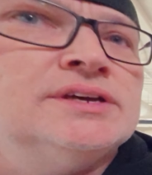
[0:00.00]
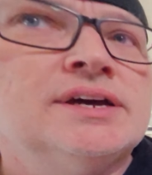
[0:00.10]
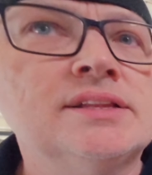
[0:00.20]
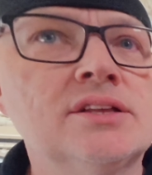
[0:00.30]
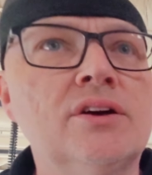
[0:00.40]

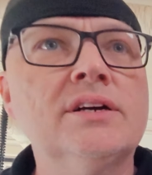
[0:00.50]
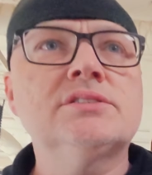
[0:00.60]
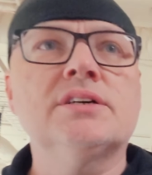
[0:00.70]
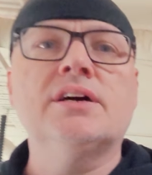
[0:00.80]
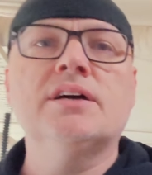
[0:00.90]
And the
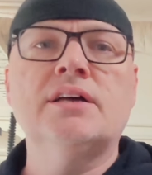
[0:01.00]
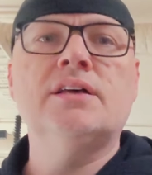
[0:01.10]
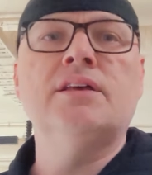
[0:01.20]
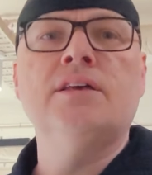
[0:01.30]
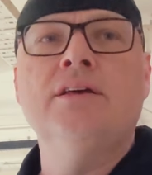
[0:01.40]
lights are,
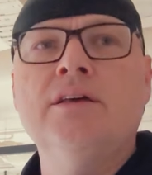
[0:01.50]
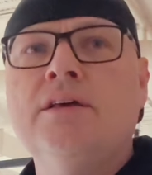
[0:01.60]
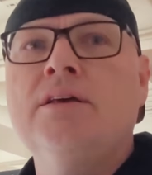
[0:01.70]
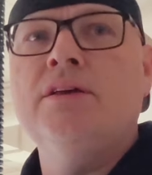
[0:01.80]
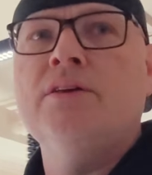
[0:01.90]

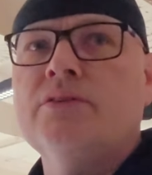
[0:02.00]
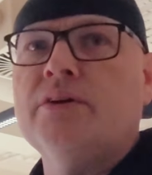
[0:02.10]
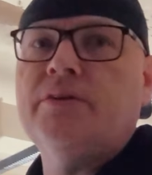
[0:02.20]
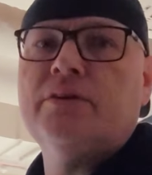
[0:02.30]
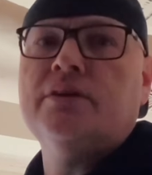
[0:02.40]
so